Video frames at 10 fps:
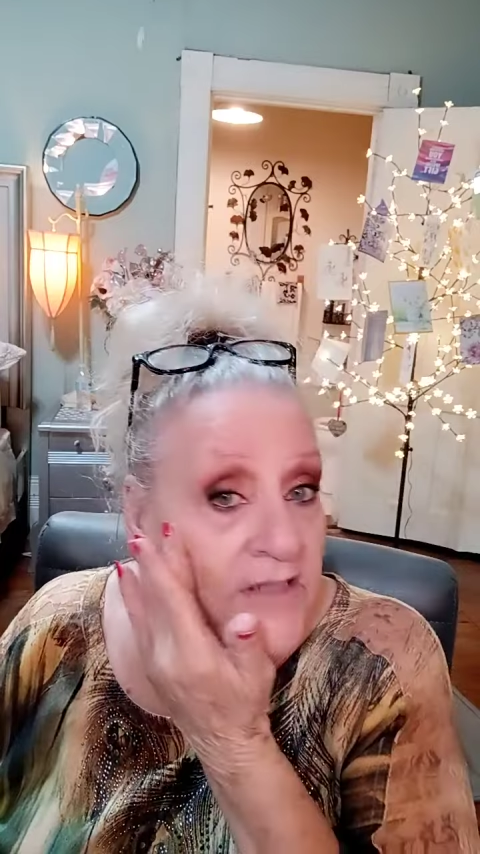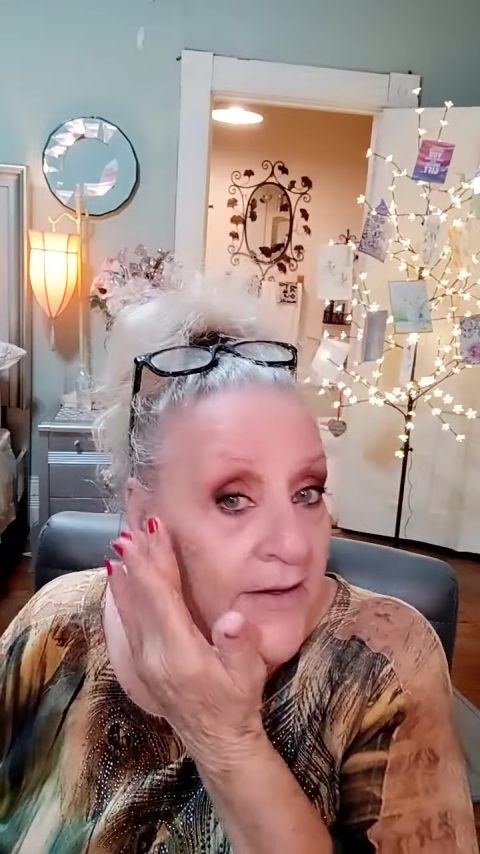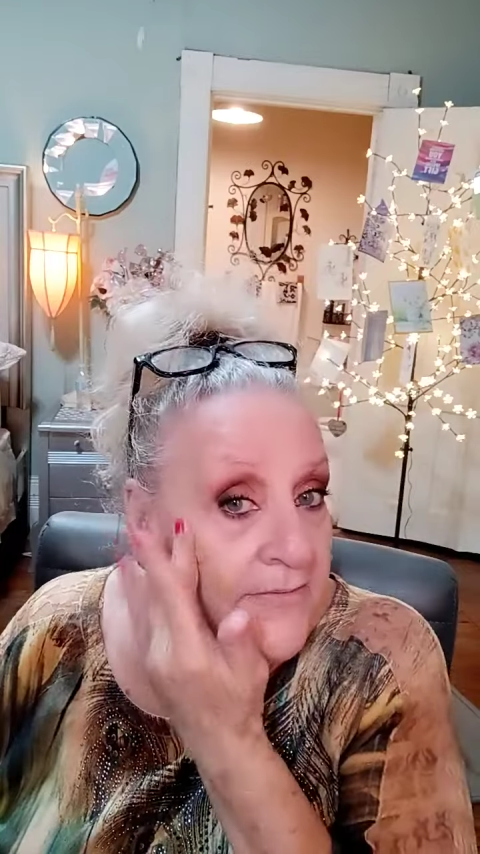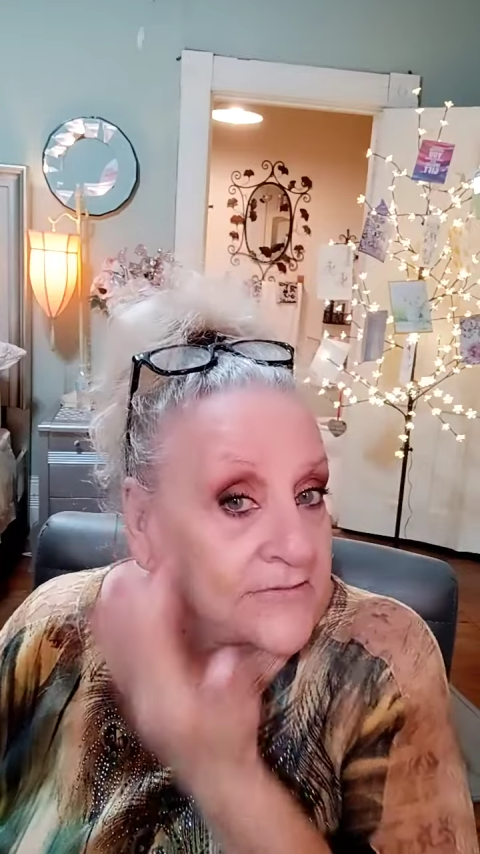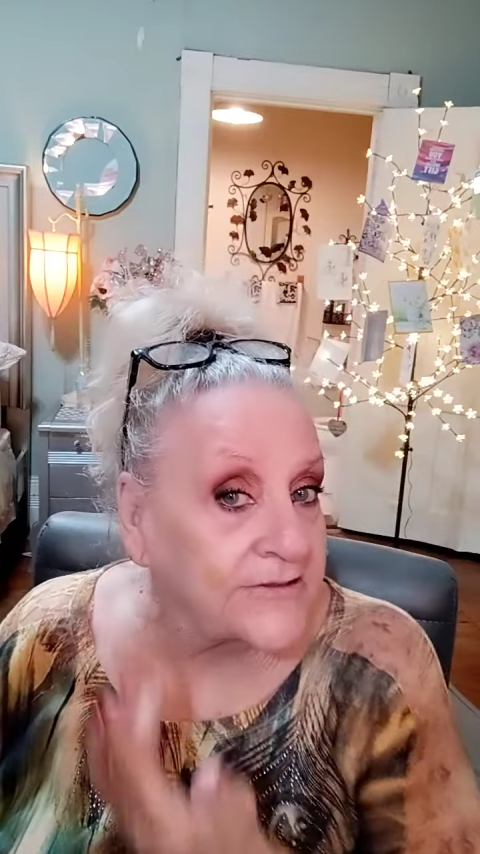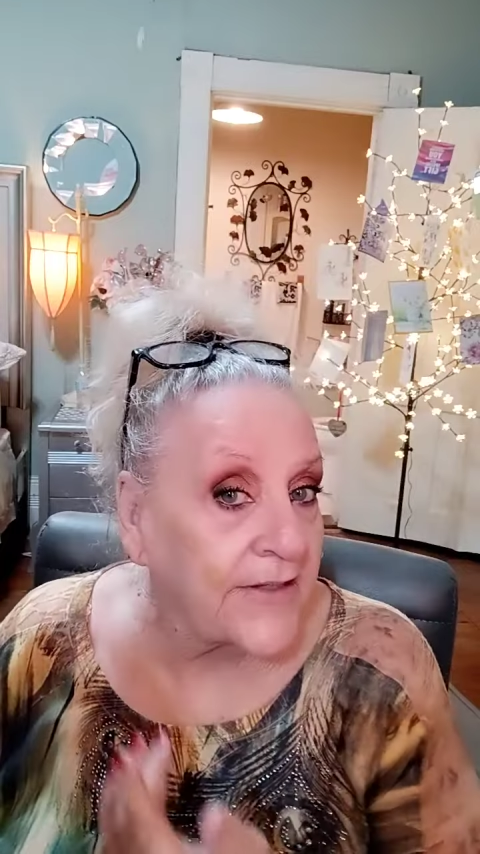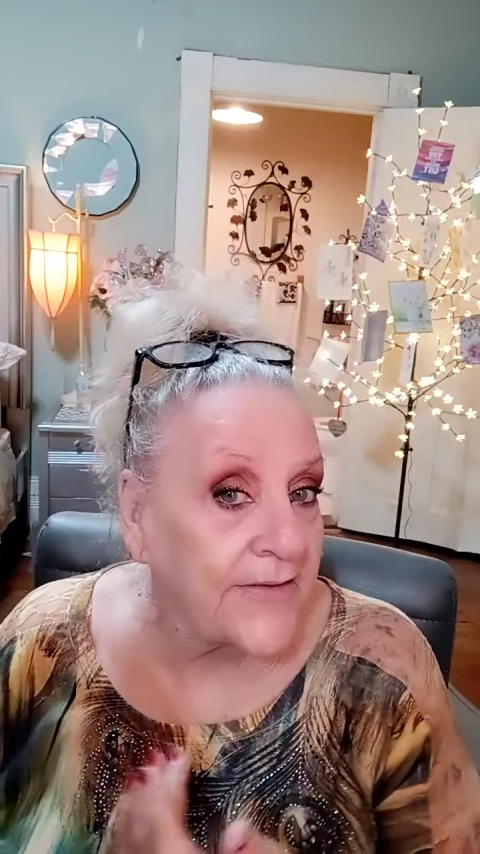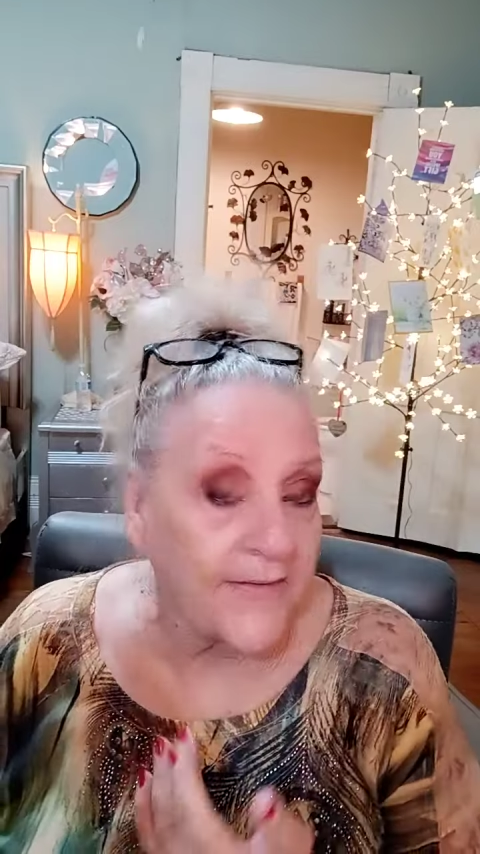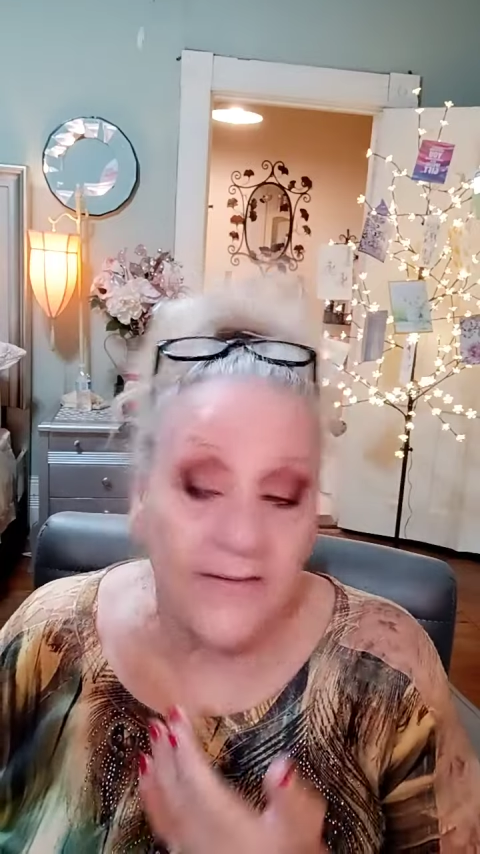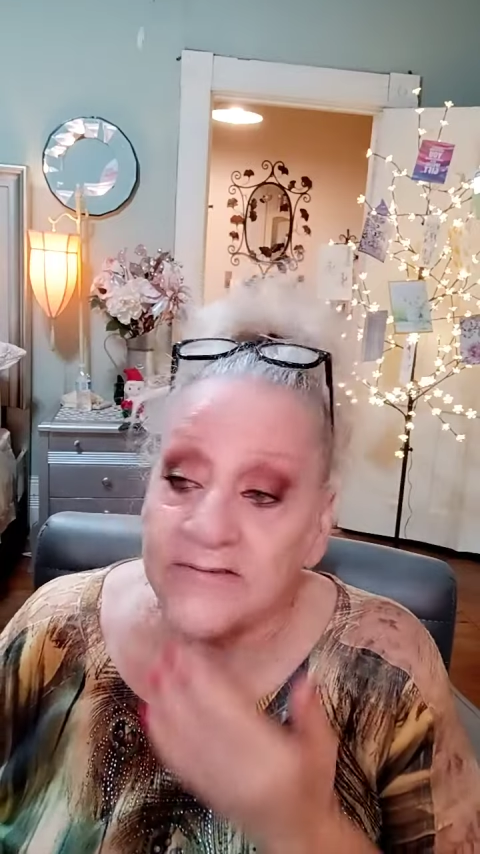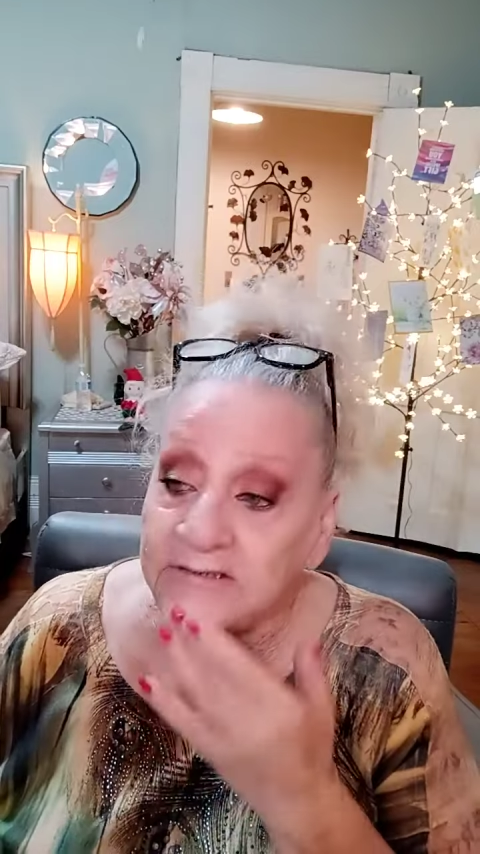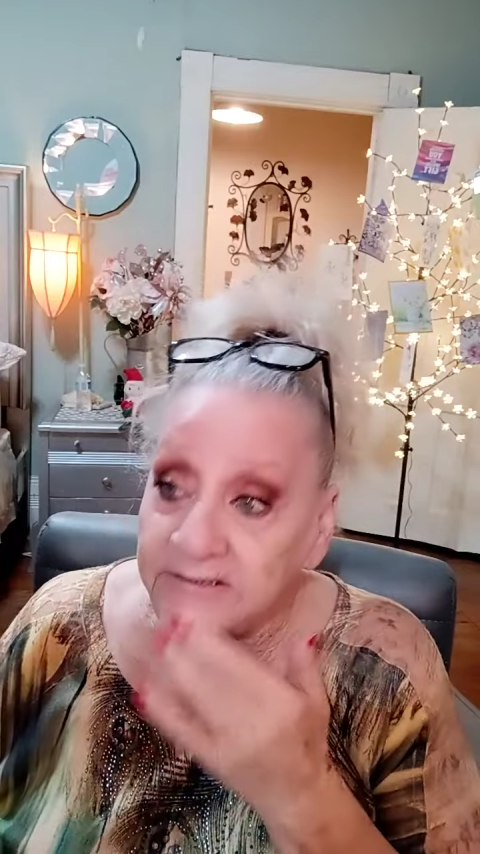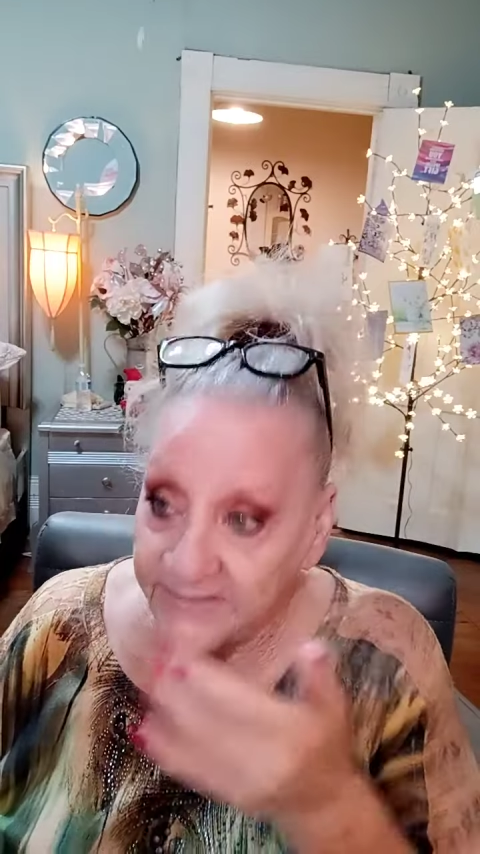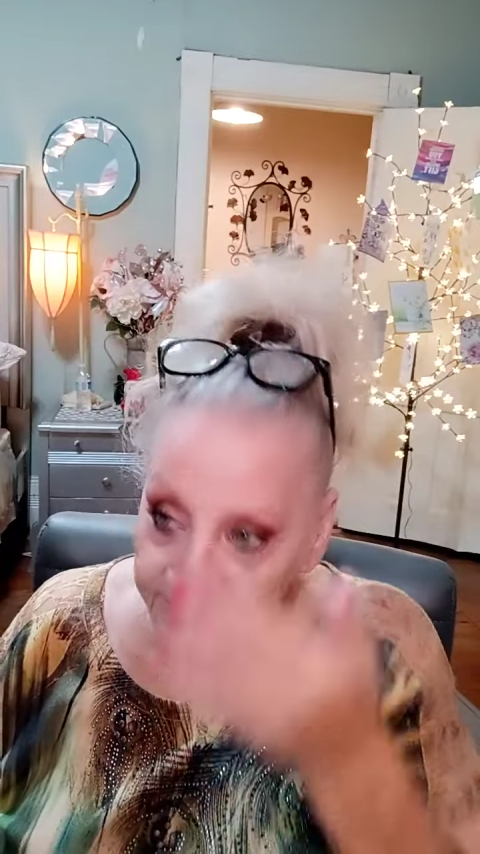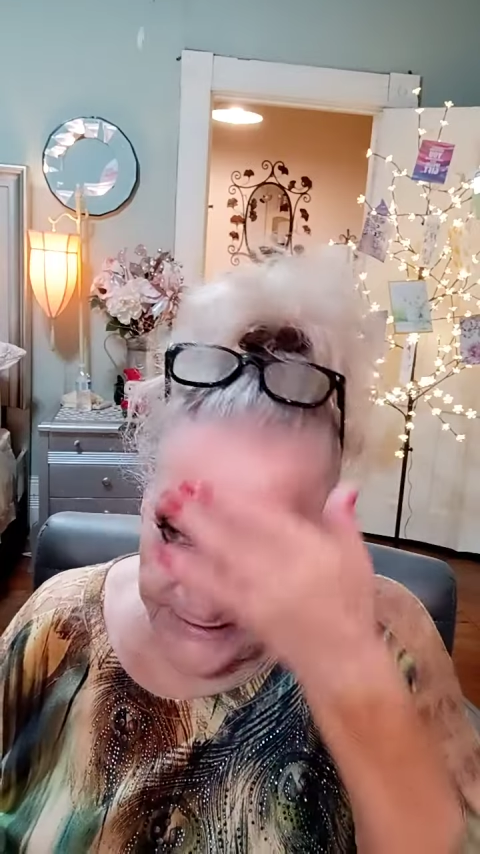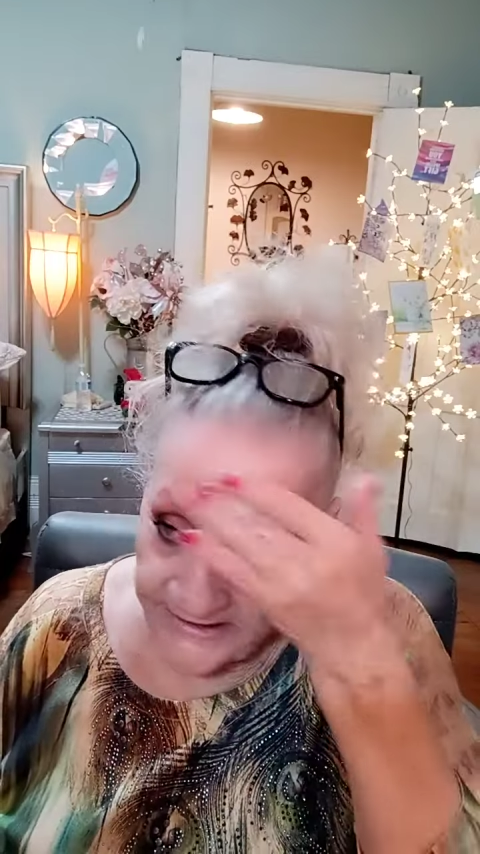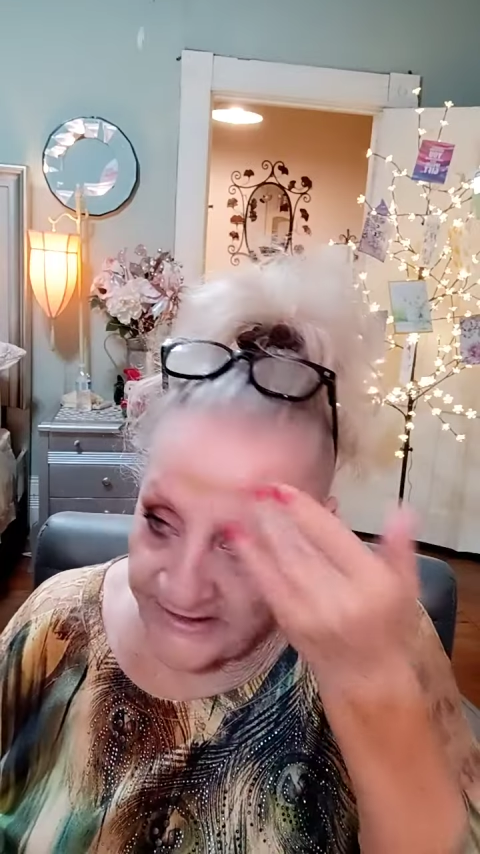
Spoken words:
Okay, I can already